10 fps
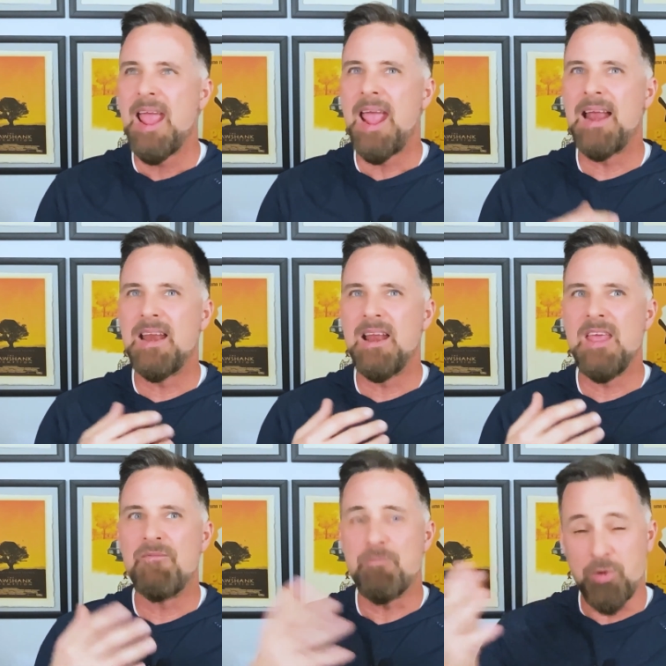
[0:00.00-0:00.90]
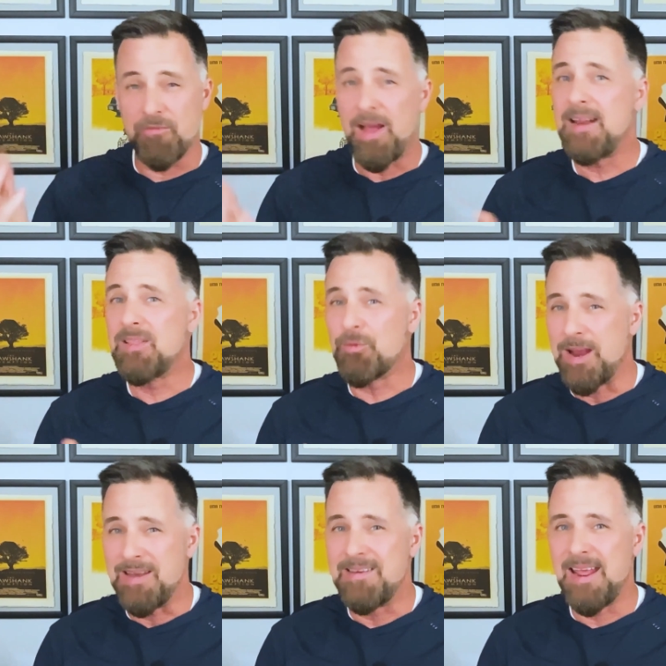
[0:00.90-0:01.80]
And it, if provided the
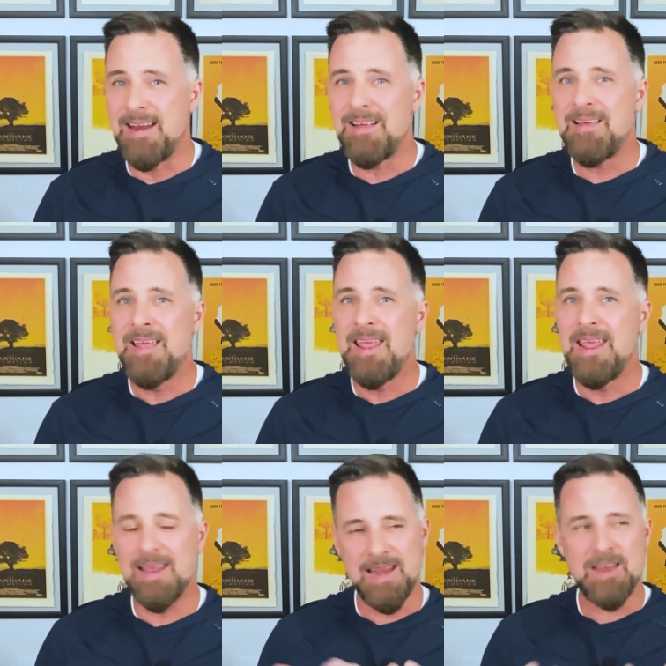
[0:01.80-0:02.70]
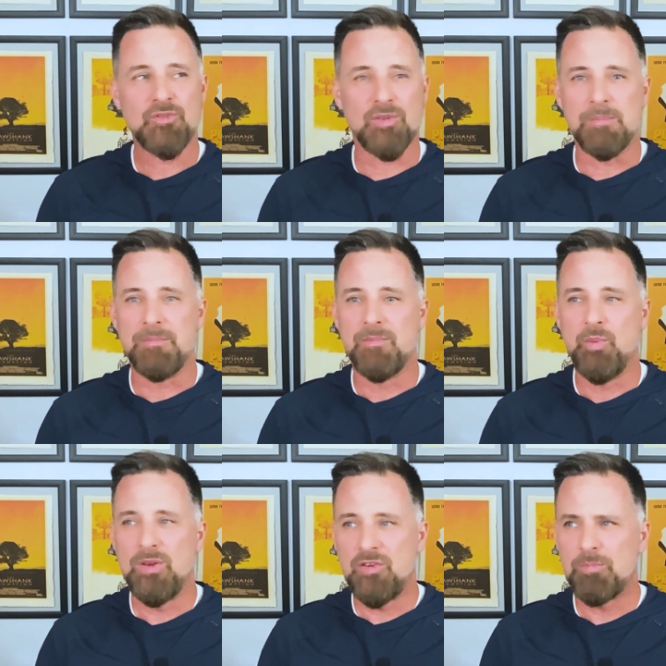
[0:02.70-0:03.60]
right data, it can answer them,
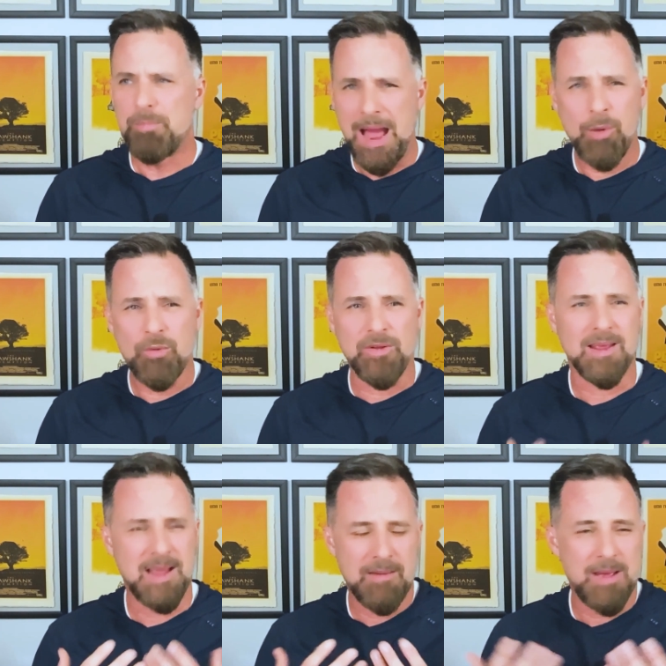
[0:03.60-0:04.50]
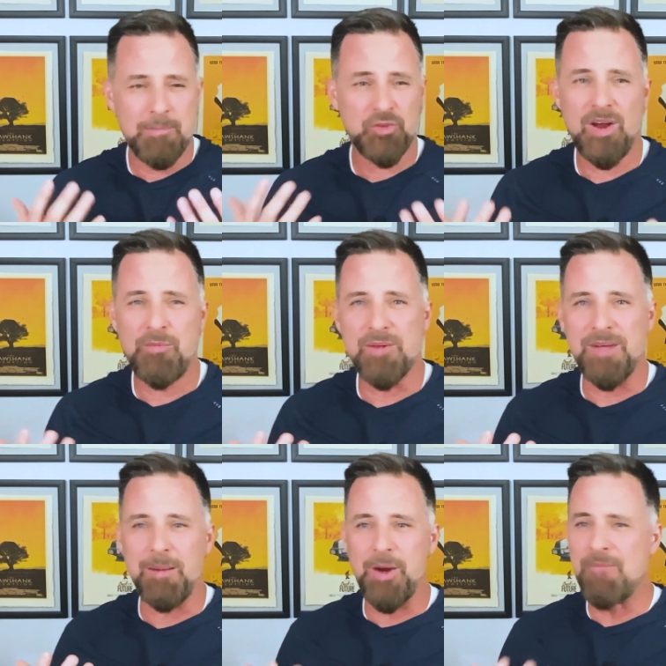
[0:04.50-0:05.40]
which is powerful. Like I, I'm a software
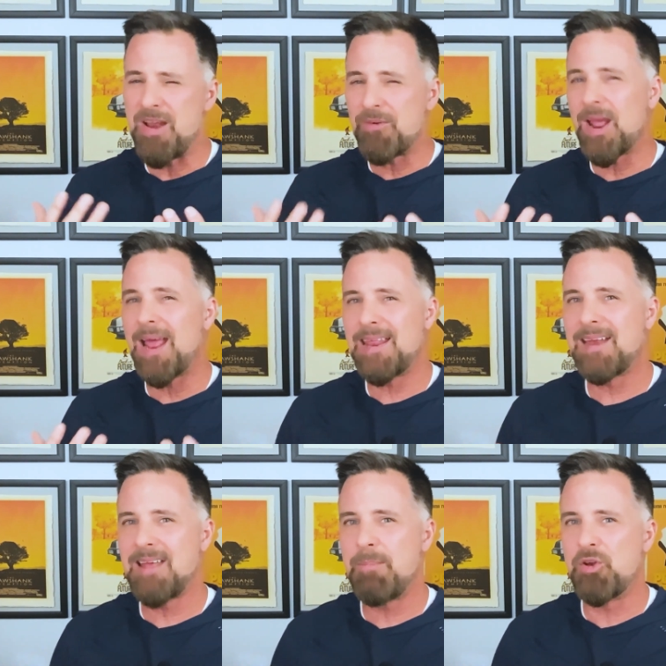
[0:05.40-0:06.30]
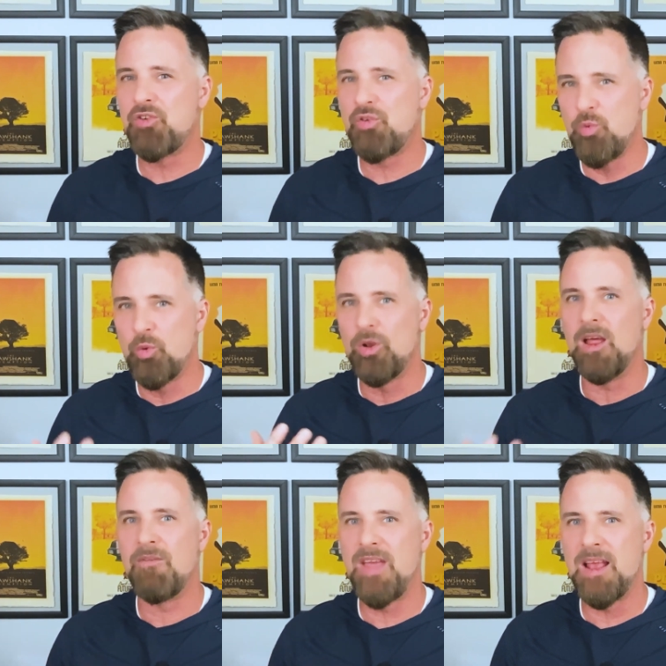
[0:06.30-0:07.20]
developer. I've never had that type of tool
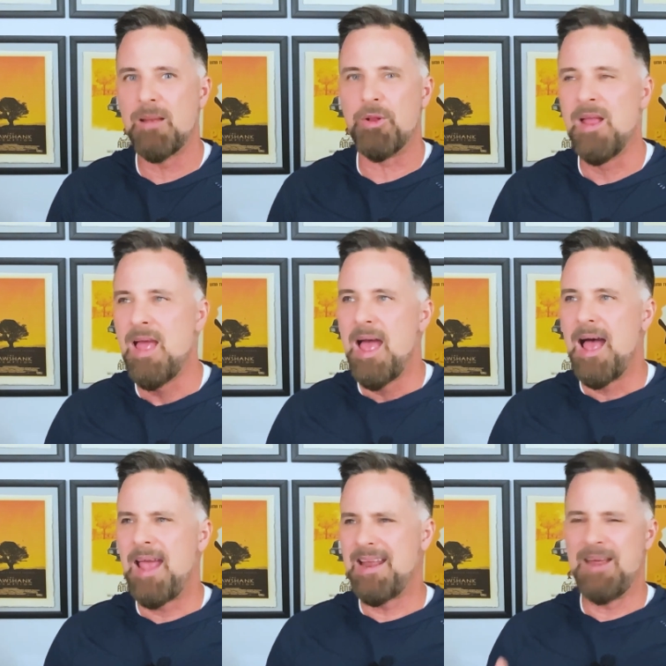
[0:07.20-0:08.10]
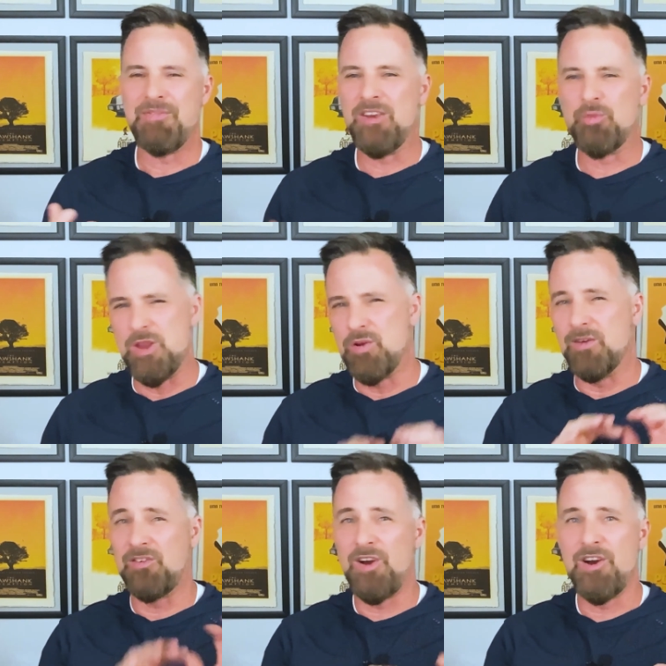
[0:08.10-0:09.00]
available. I could have things where you could
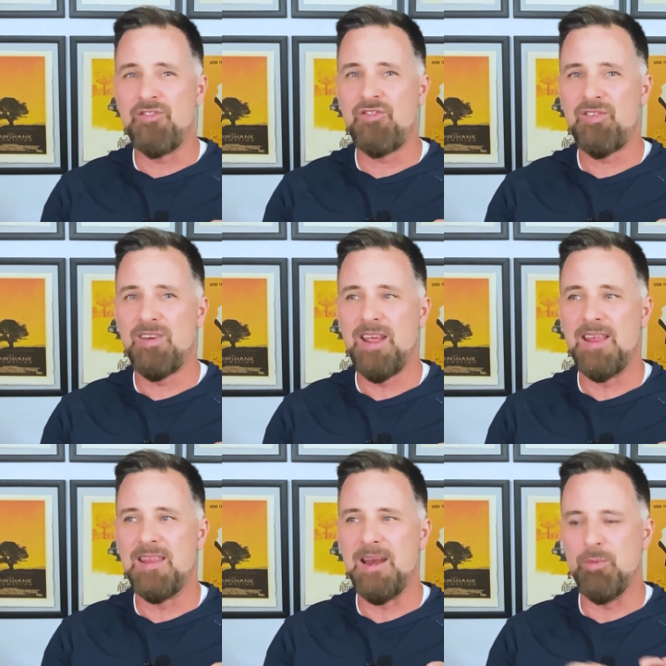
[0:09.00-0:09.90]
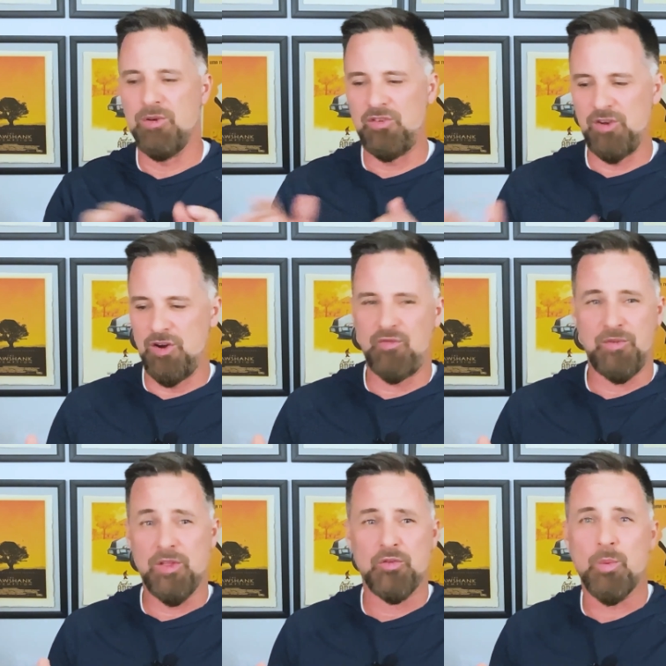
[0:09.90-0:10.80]
search and then it would search for
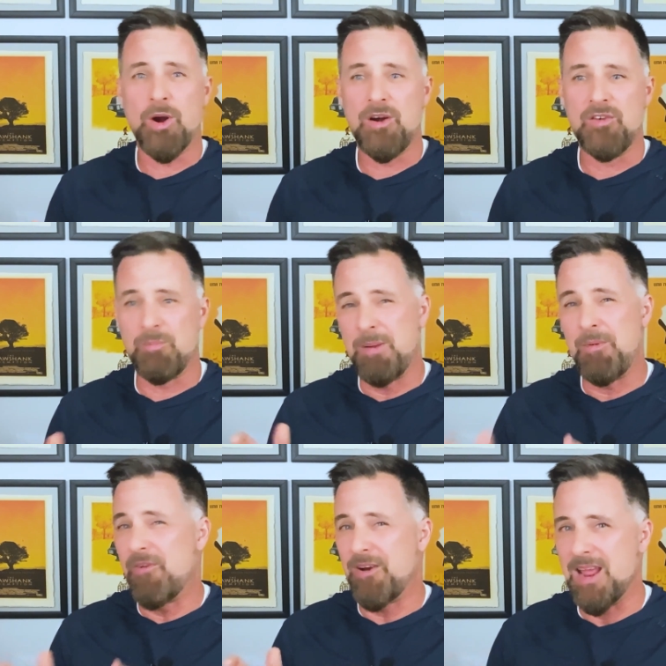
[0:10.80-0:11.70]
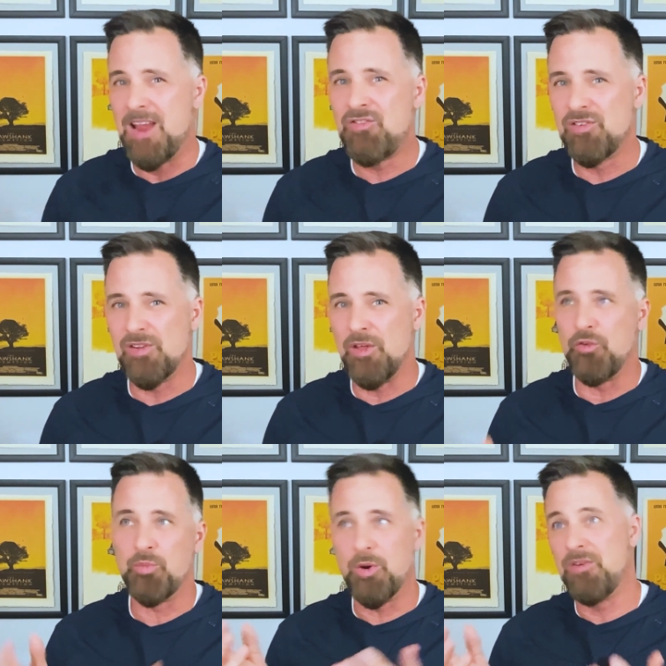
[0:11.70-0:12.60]
those words or maybe variations of
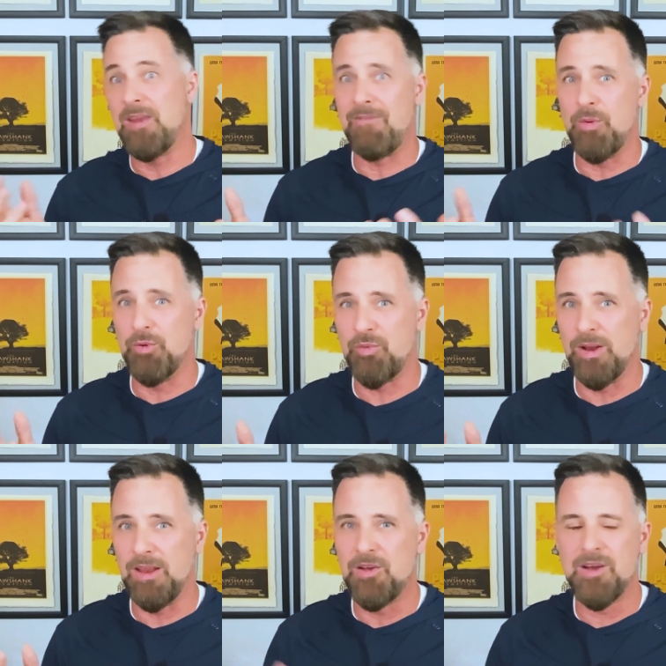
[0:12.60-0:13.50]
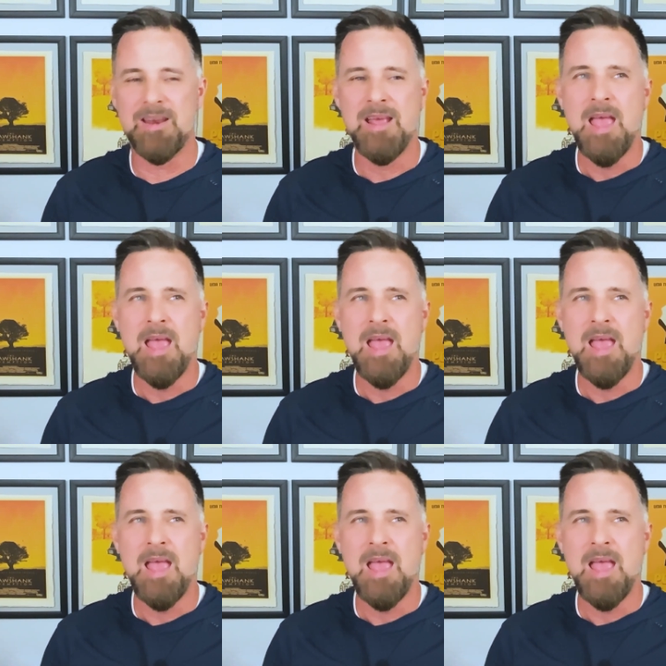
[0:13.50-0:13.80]
those words if it was really good,